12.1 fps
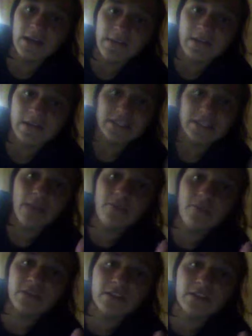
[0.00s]
But as time
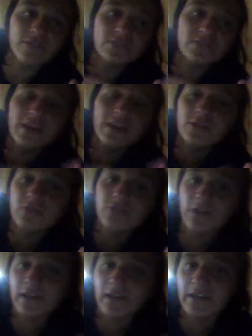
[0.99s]
moves on, those characters
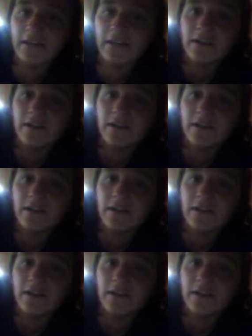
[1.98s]
are getting